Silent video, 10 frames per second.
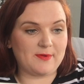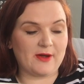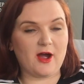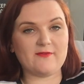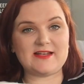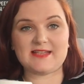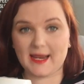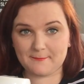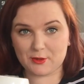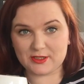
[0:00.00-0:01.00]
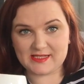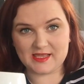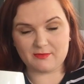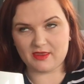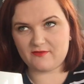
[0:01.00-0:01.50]
Now I read 10 books
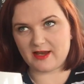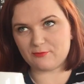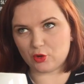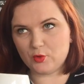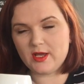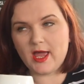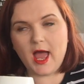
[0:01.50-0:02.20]
in the month of April,